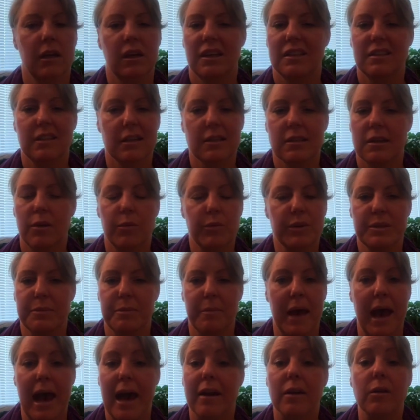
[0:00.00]
It doesn't always
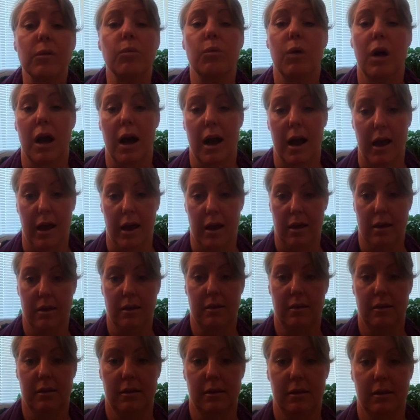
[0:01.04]
matter why.
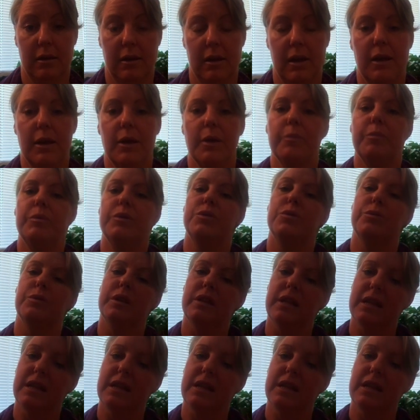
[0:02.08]
But doing